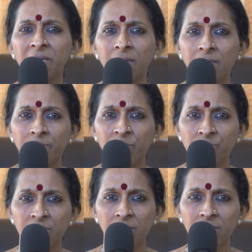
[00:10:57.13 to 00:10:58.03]
being in the
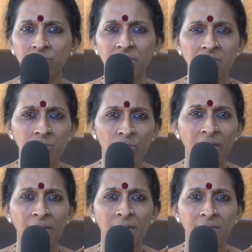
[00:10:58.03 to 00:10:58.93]
music. So this is what
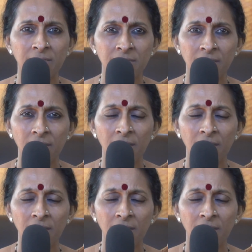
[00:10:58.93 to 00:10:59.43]
I learned.